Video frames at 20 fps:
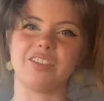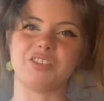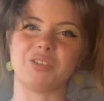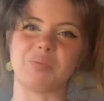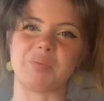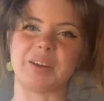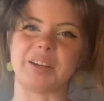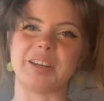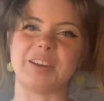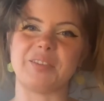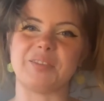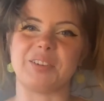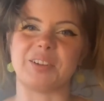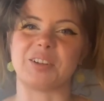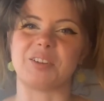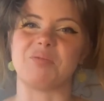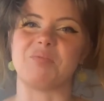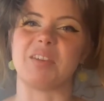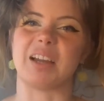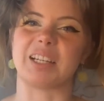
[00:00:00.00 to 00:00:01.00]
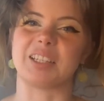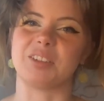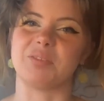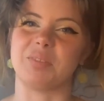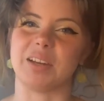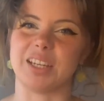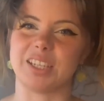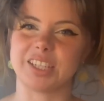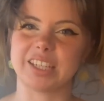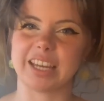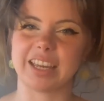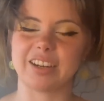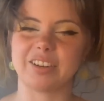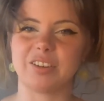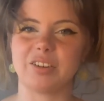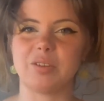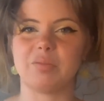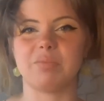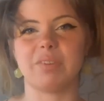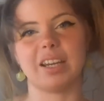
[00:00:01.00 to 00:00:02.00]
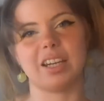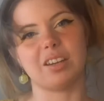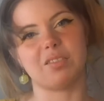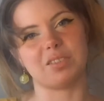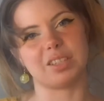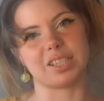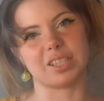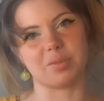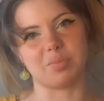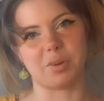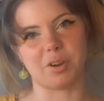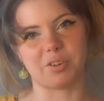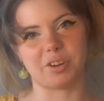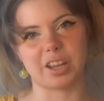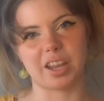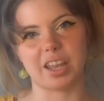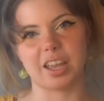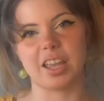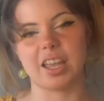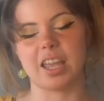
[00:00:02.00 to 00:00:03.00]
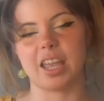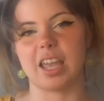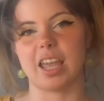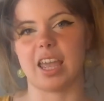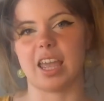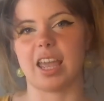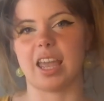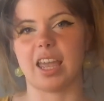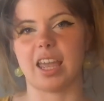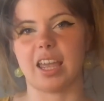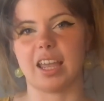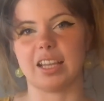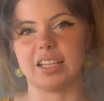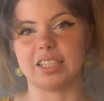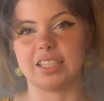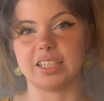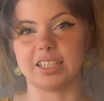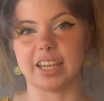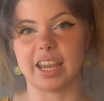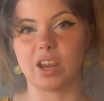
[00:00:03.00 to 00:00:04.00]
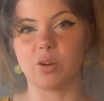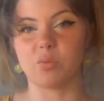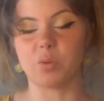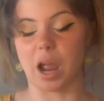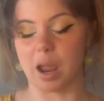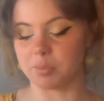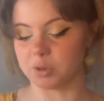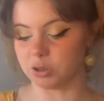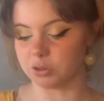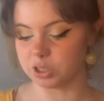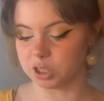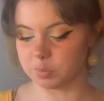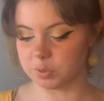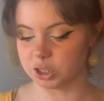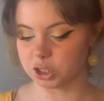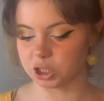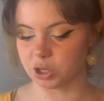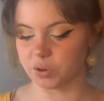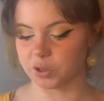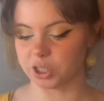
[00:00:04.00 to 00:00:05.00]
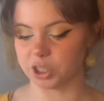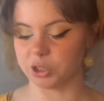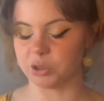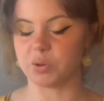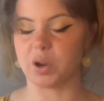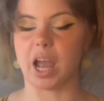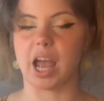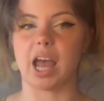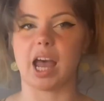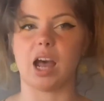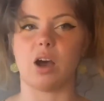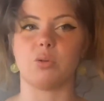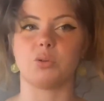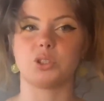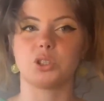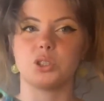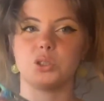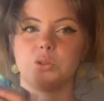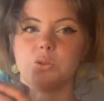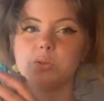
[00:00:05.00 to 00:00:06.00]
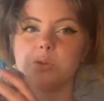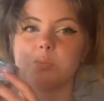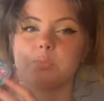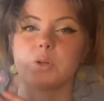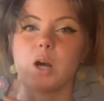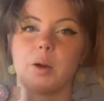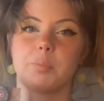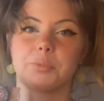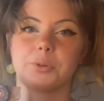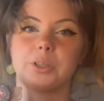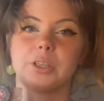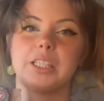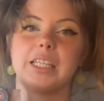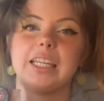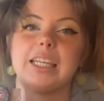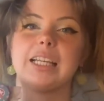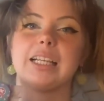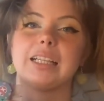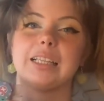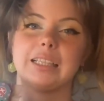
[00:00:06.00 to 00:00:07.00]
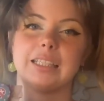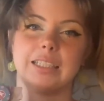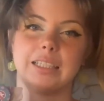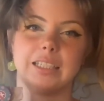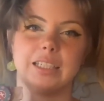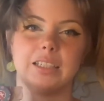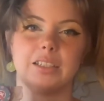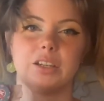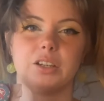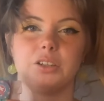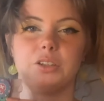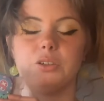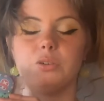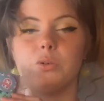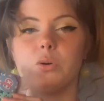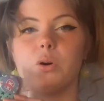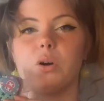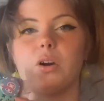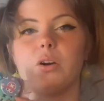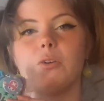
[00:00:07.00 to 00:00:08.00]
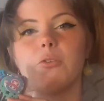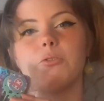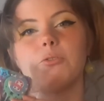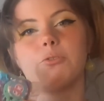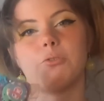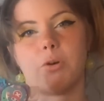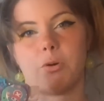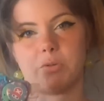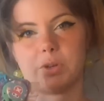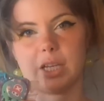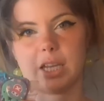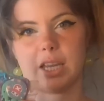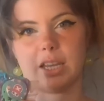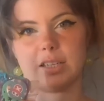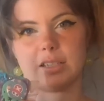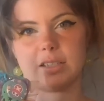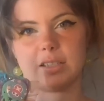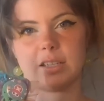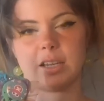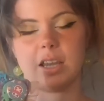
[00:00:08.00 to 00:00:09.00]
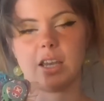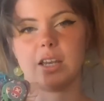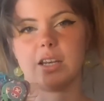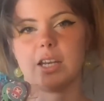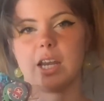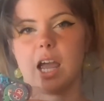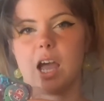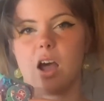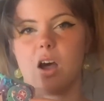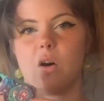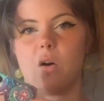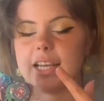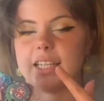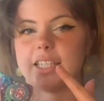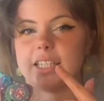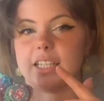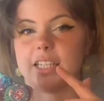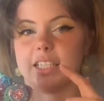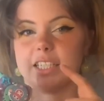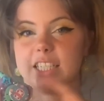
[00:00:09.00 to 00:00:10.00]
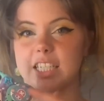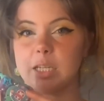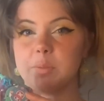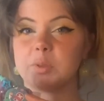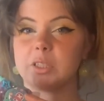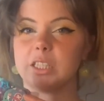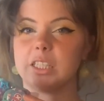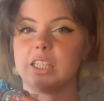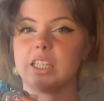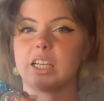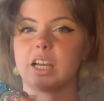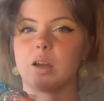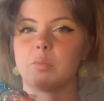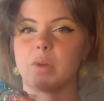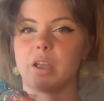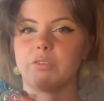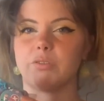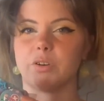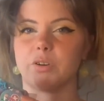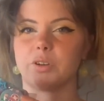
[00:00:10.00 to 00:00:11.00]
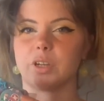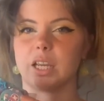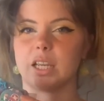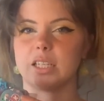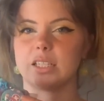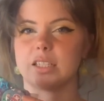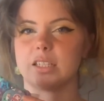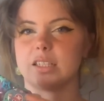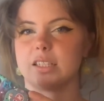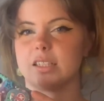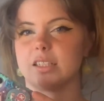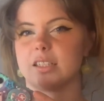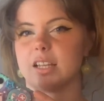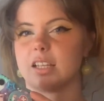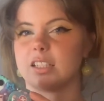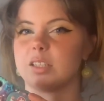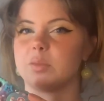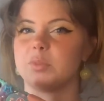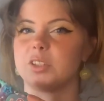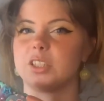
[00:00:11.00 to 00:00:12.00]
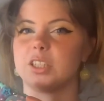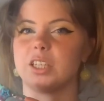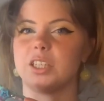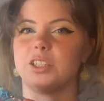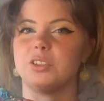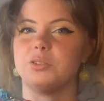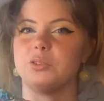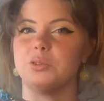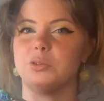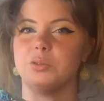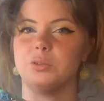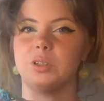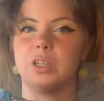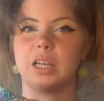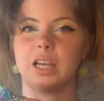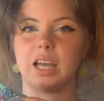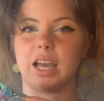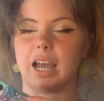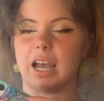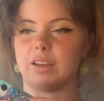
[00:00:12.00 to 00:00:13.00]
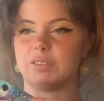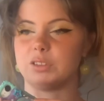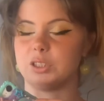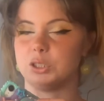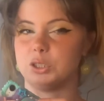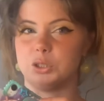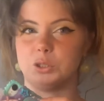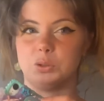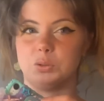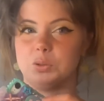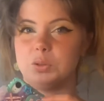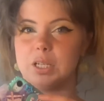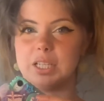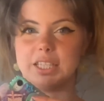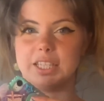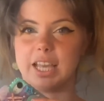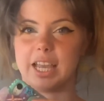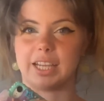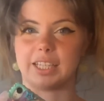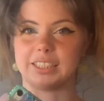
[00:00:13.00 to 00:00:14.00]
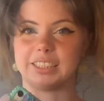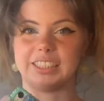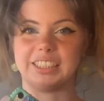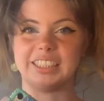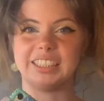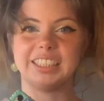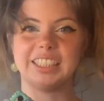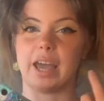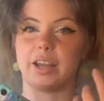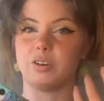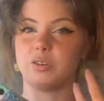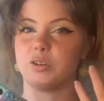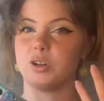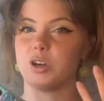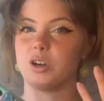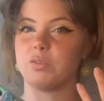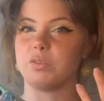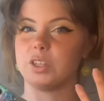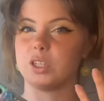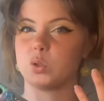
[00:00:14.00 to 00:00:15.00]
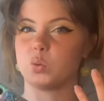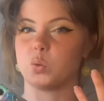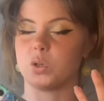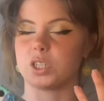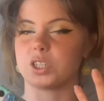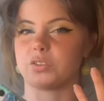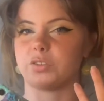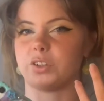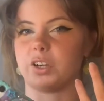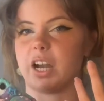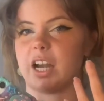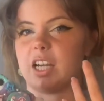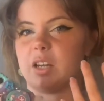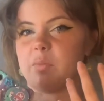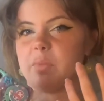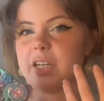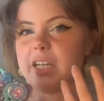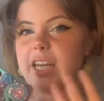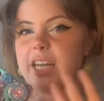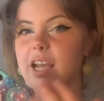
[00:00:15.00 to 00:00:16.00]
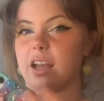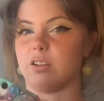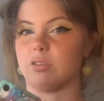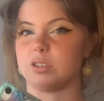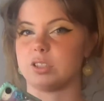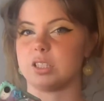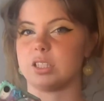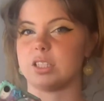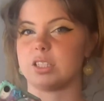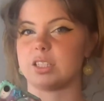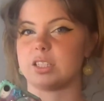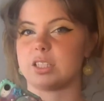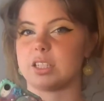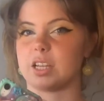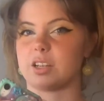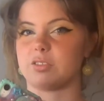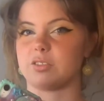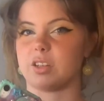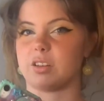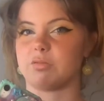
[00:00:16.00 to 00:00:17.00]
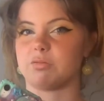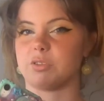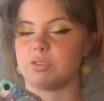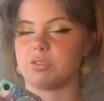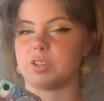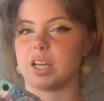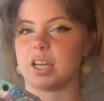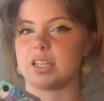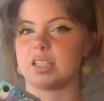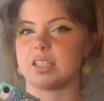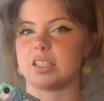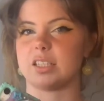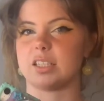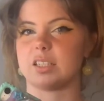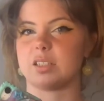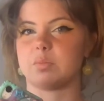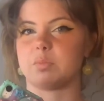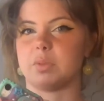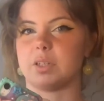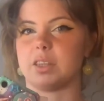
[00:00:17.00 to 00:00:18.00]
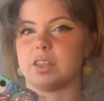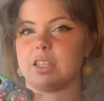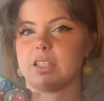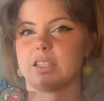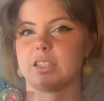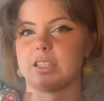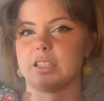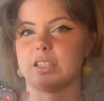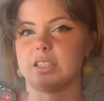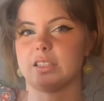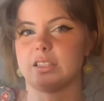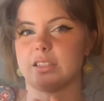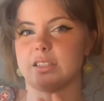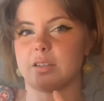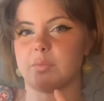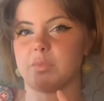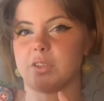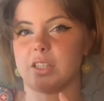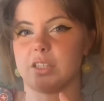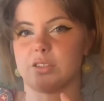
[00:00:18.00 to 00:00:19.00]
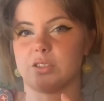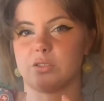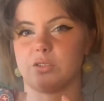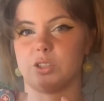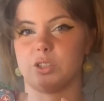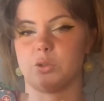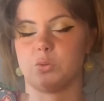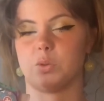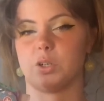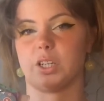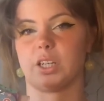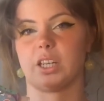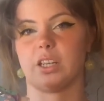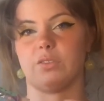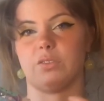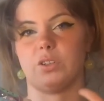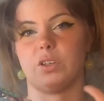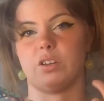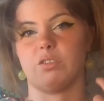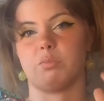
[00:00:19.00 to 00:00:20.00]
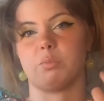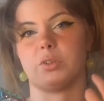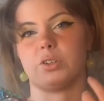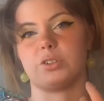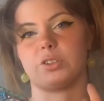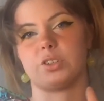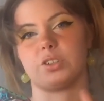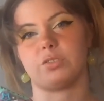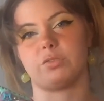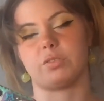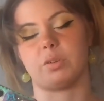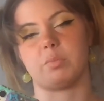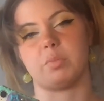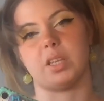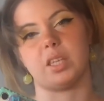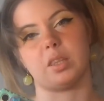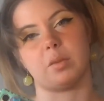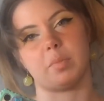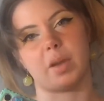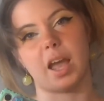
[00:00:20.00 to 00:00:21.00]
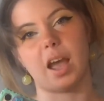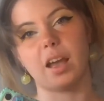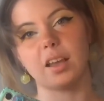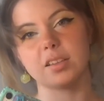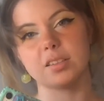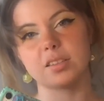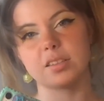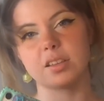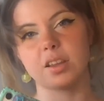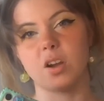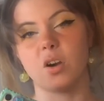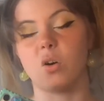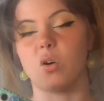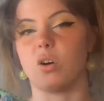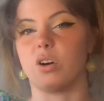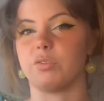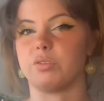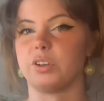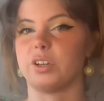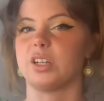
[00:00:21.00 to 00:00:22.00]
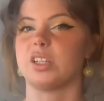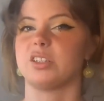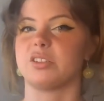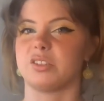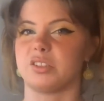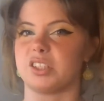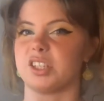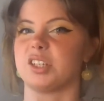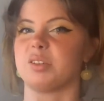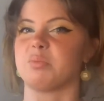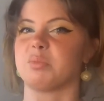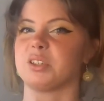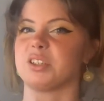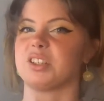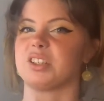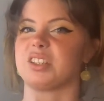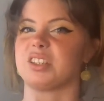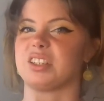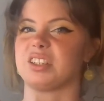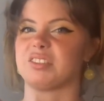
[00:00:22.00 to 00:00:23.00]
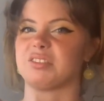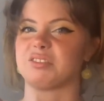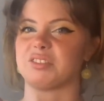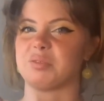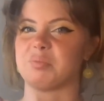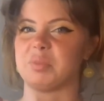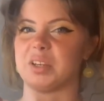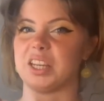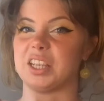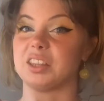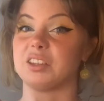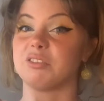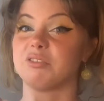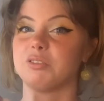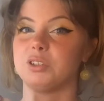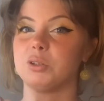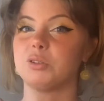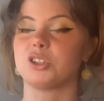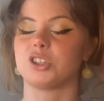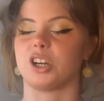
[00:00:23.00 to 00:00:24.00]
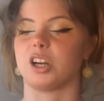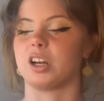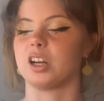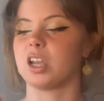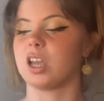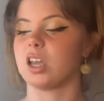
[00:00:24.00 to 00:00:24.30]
everybody and welcome back to my channel. My name is Simona and today I'm going to be showing you how to properly clean your phone case. Now I did a deep cleaning on my phone case. This is not something that you have to do exactly. I don't know if this works for anybody else's Decoden phone cases, but this is something that's going to work if you have purchased from me in the past or if you're interested in purchasing from me in the future.